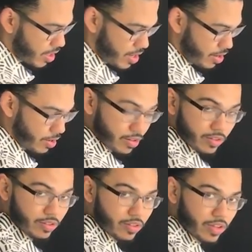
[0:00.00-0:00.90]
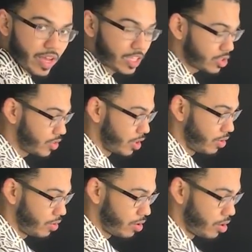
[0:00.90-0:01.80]
here, cash
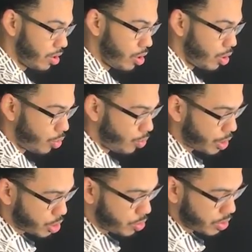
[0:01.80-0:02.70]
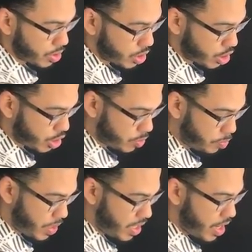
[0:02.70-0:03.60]
flow, which would
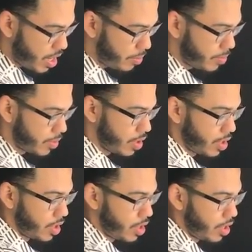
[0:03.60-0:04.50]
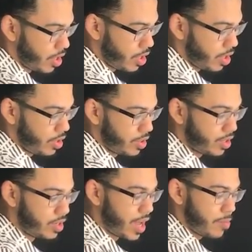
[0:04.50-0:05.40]
speed up
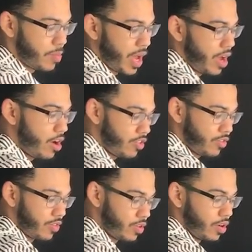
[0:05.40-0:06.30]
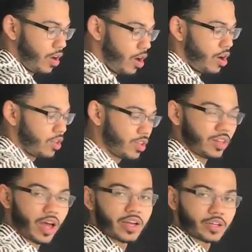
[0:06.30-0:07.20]
the debt payoff on the
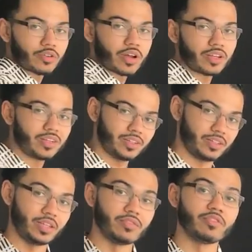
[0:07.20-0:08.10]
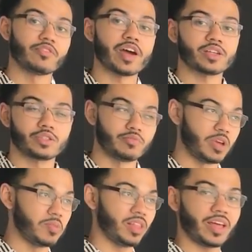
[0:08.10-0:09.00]
line of credit even faster,
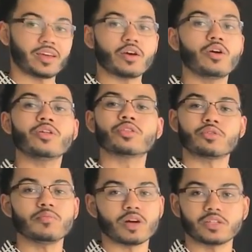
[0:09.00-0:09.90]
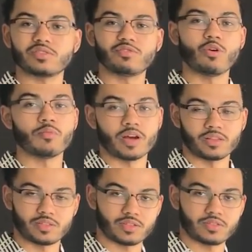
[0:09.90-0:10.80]
maybe like three months, four
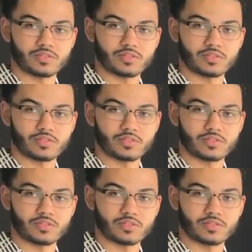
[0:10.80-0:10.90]
months.